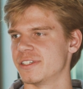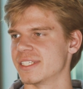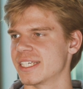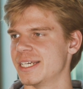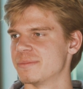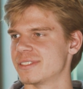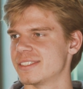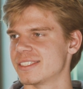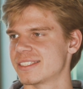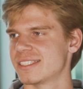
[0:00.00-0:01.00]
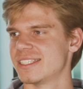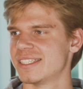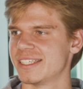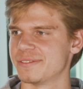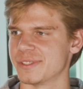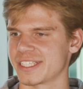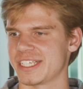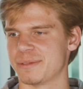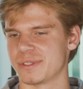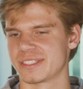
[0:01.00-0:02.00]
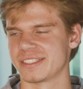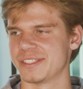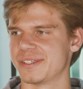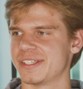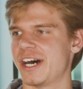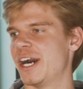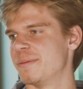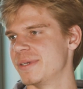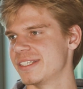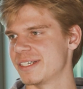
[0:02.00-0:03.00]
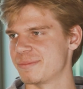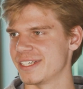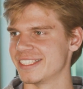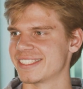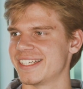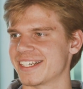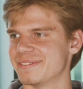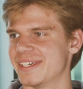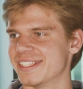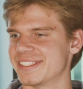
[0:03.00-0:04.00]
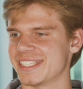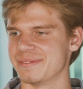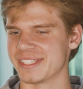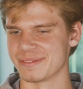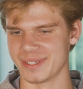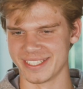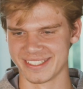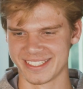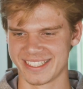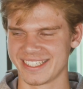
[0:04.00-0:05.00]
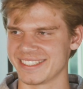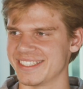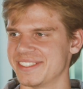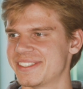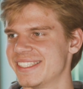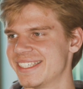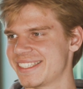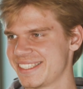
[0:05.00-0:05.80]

during the games and just when the cameras, you know, not on me. I'm probably just talking to my other teammates about, you know, you see that,